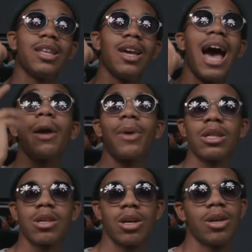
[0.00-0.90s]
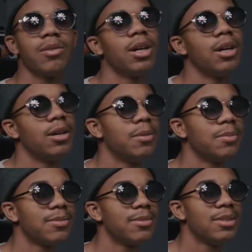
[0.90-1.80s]
high-rise condo.
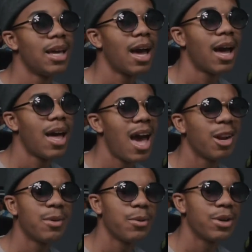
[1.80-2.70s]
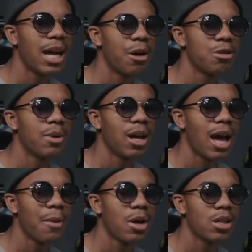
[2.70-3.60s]
Yeah, I don't really want a house, but a
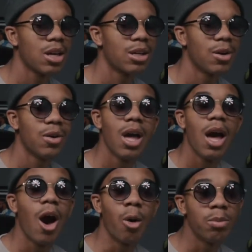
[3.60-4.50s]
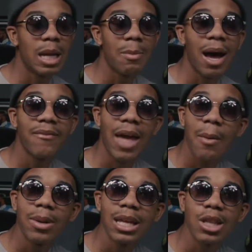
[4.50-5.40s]
high-rise condo. Hope that my
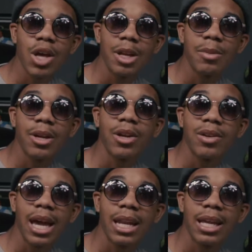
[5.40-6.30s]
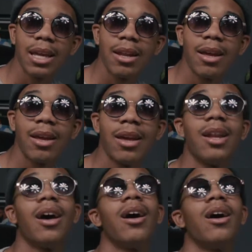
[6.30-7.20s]
family has already been created,
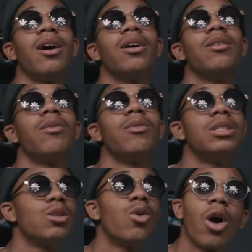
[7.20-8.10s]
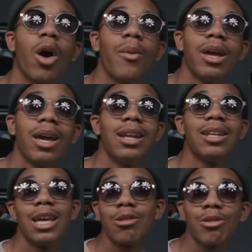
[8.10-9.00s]
and we're just growing, and
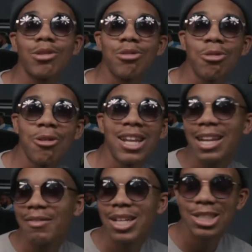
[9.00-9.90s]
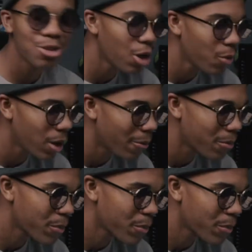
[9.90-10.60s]
kids are in school, and everything's just going well.